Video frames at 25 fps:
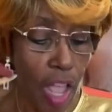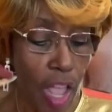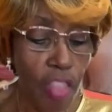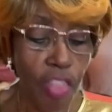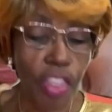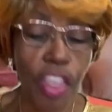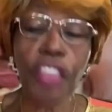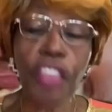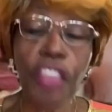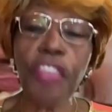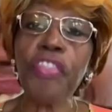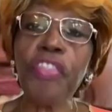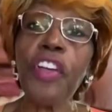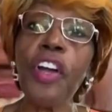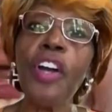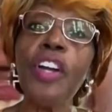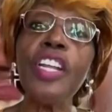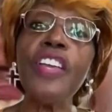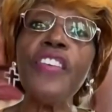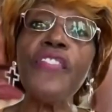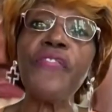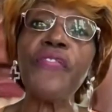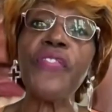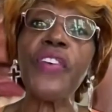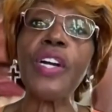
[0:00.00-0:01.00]
the
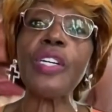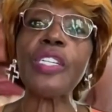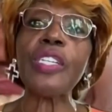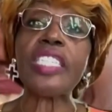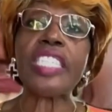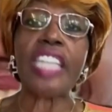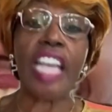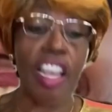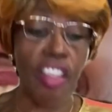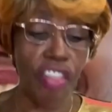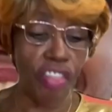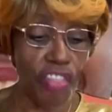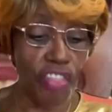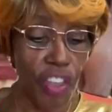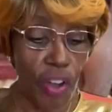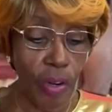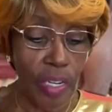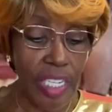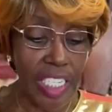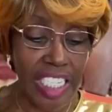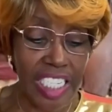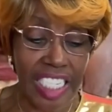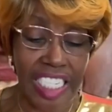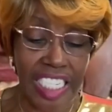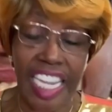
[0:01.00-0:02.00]
31st and
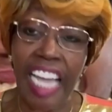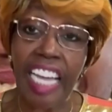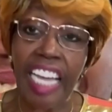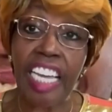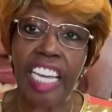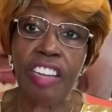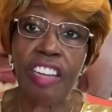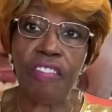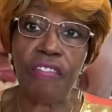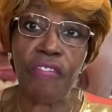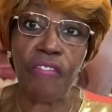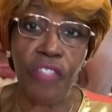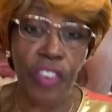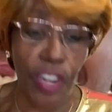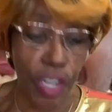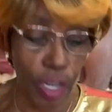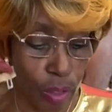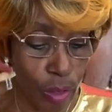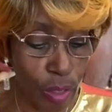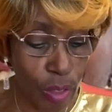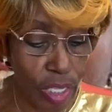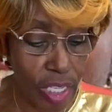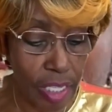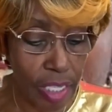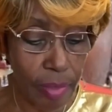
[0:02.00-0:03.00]
32nd
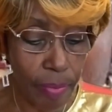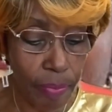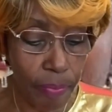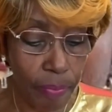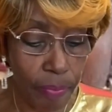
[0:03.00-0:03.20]
verse,